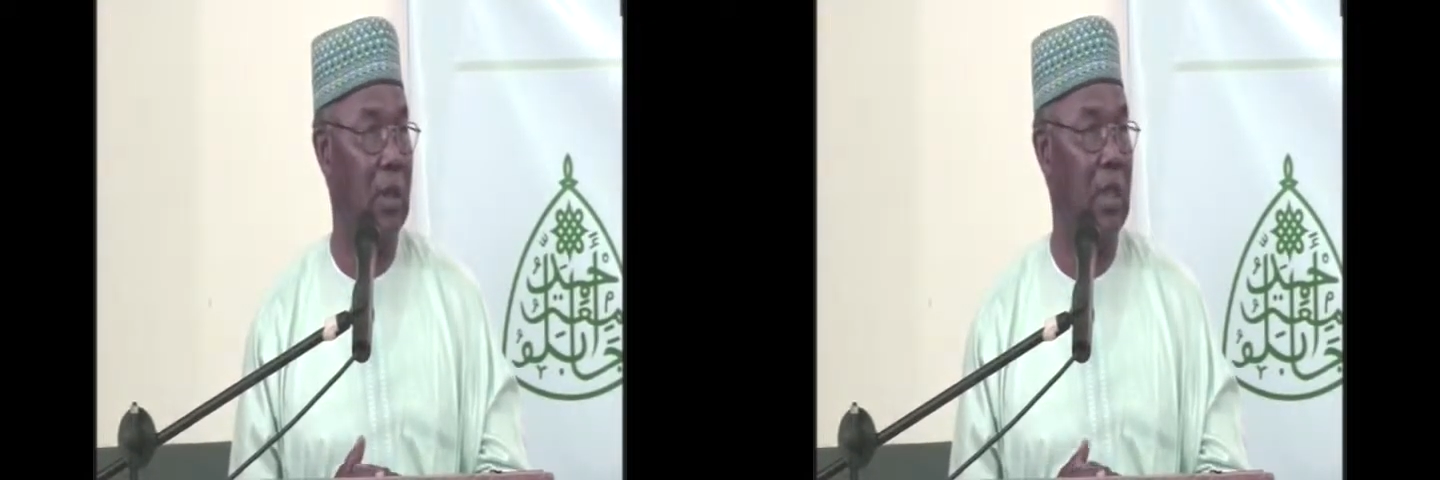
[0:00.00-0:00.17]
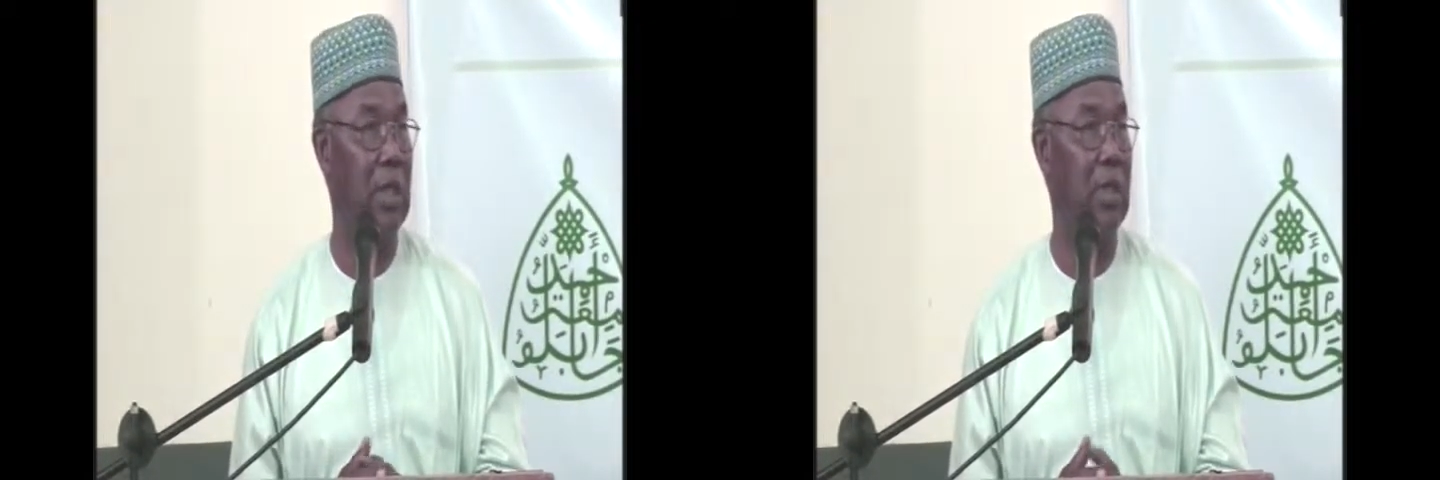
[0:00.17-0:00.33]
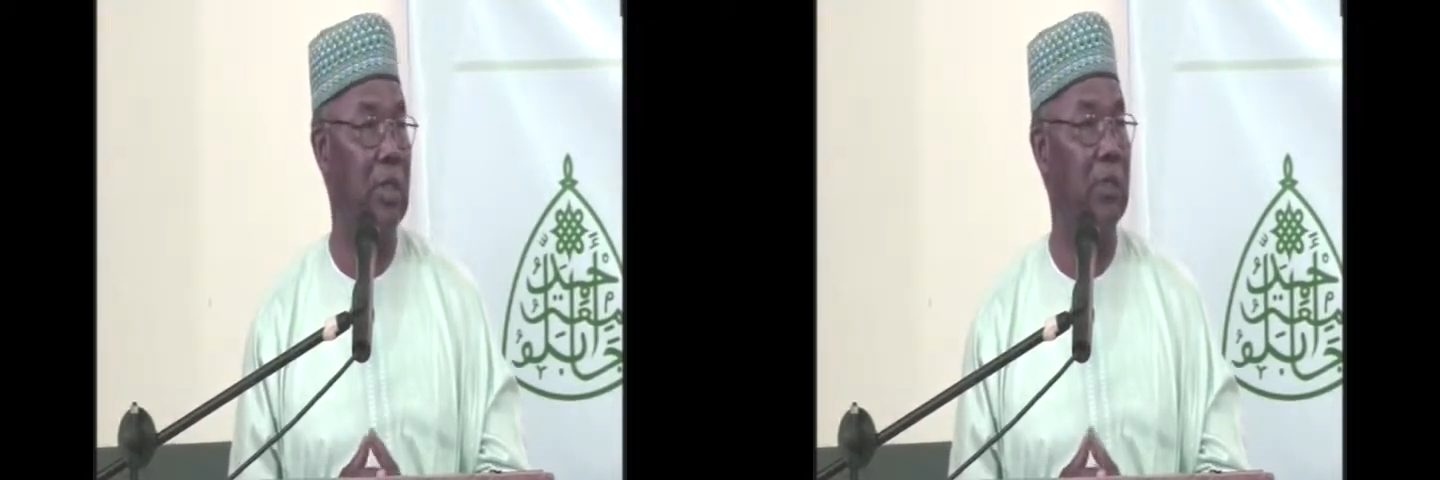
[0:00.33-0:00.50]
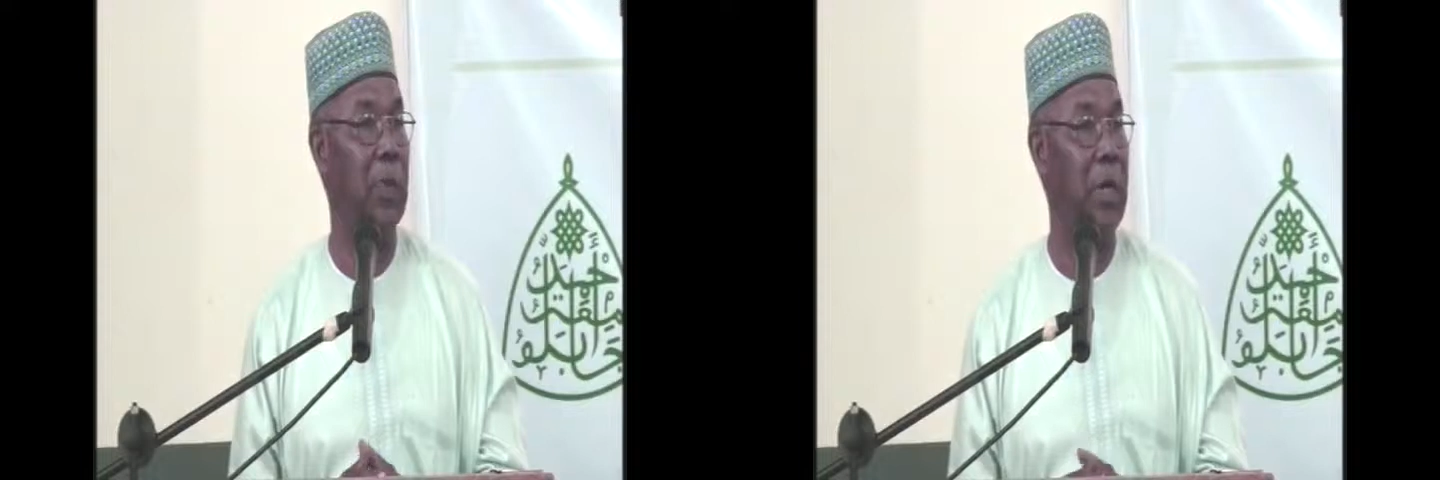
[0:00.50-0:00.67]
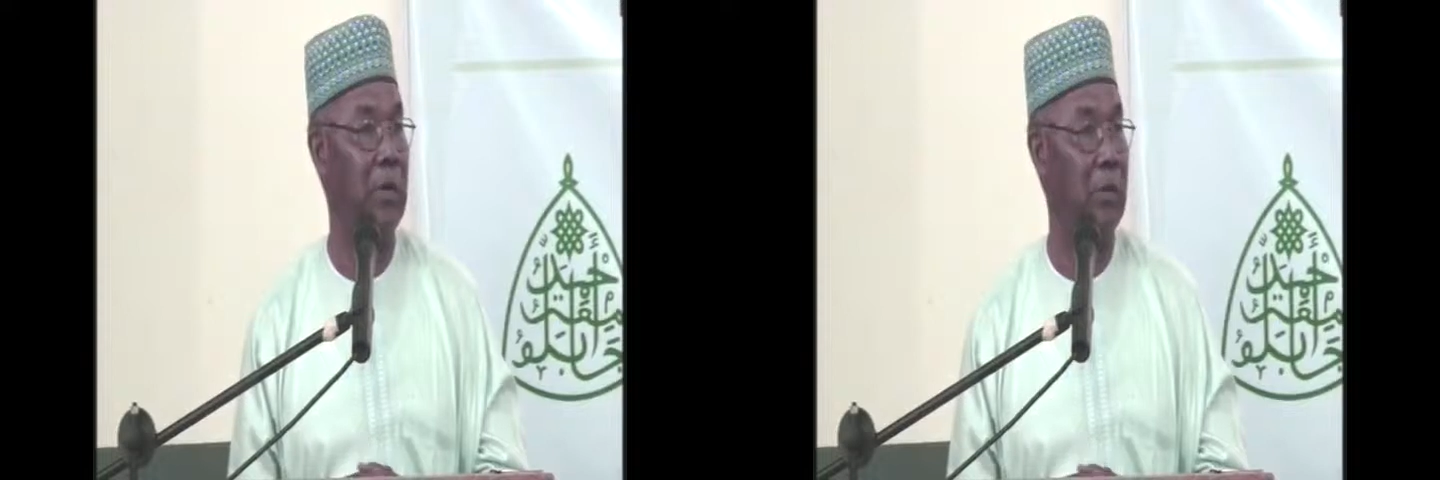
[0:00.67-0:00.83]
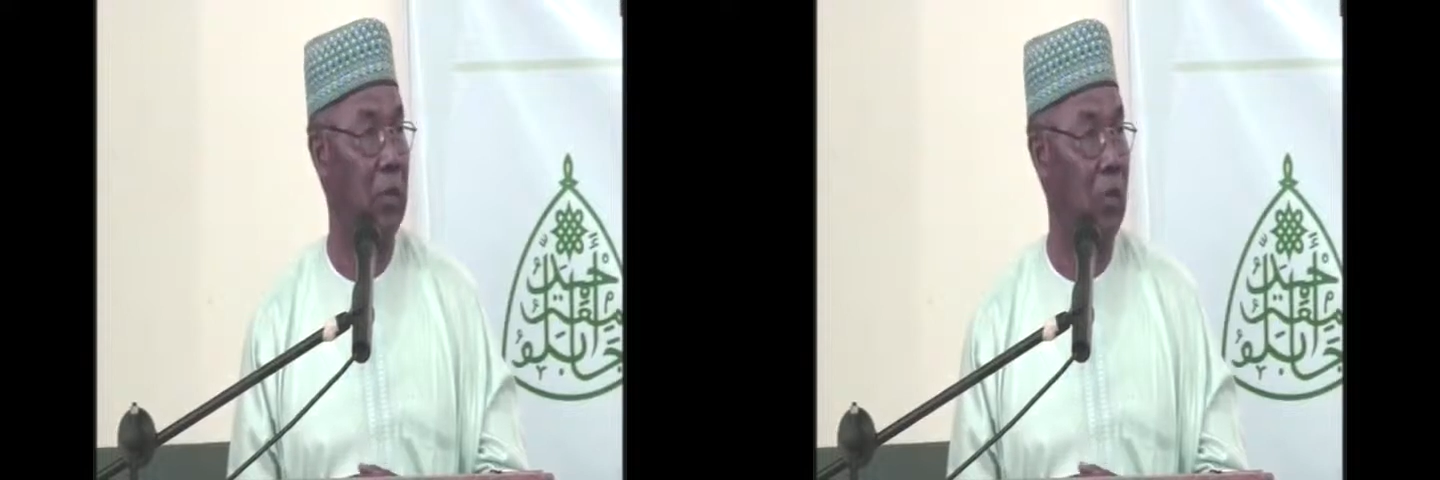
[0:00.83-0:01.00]
in that
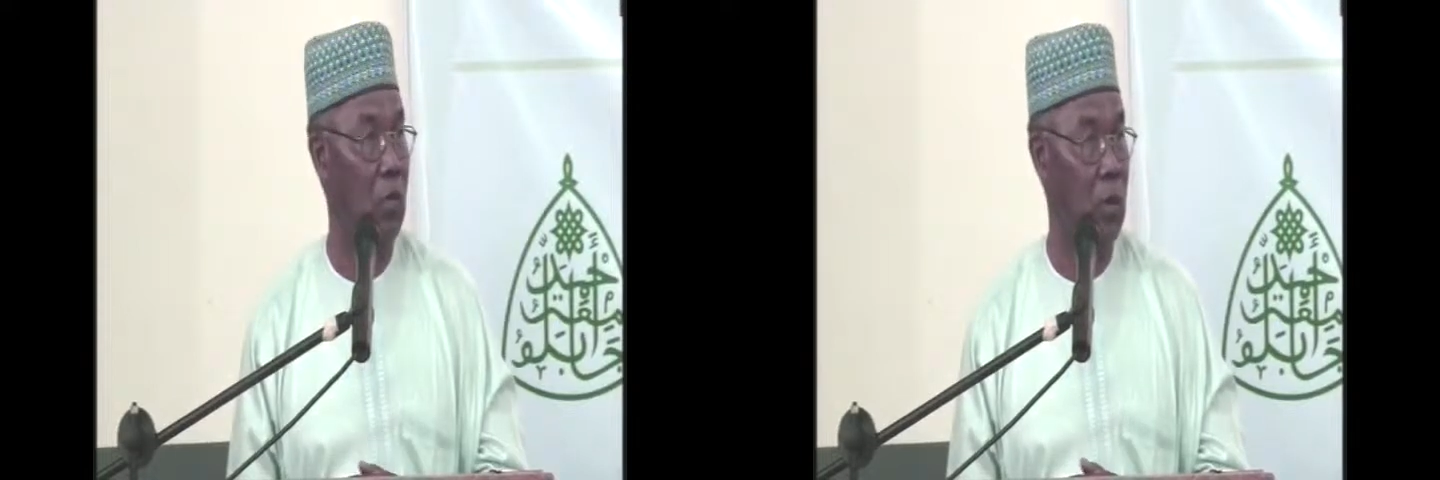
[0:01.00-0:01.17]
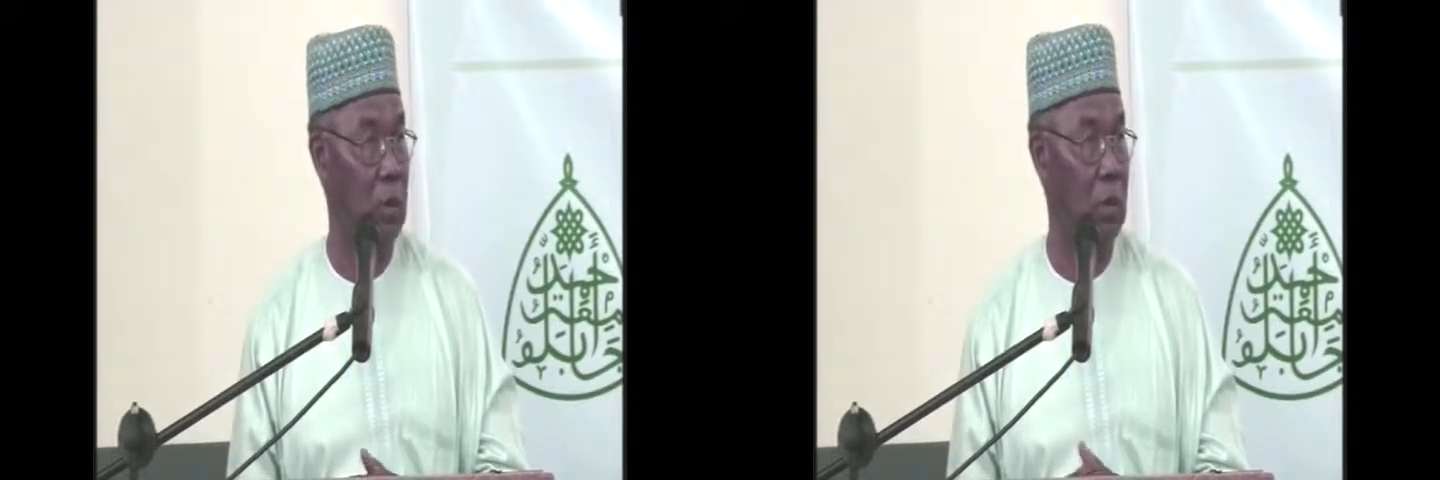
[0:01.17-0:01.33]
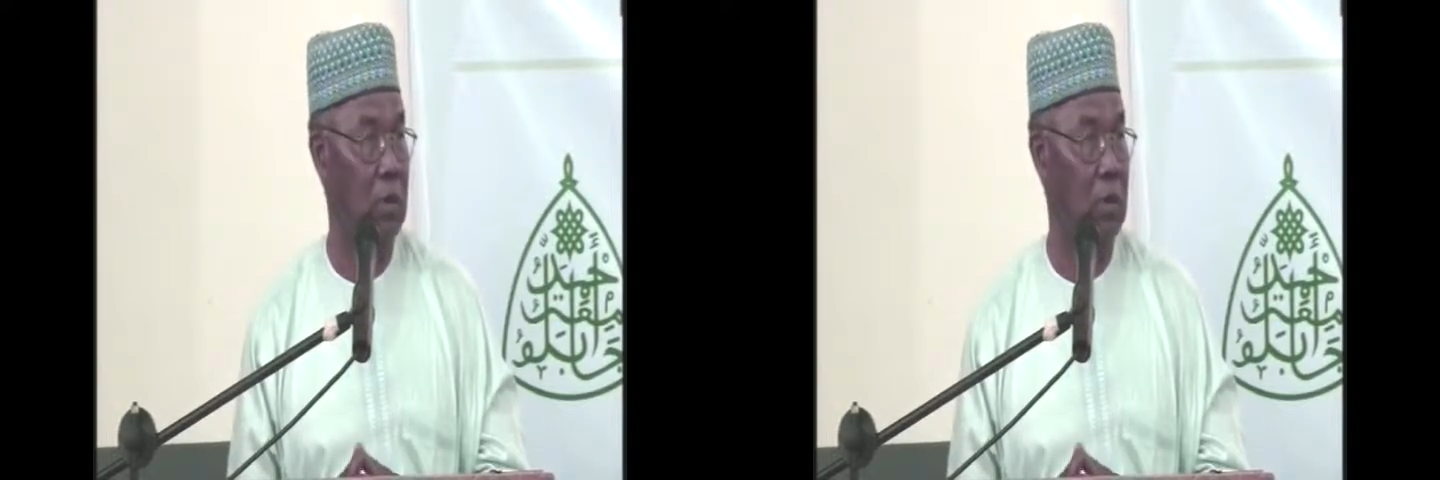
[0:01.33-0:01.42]
part of the world.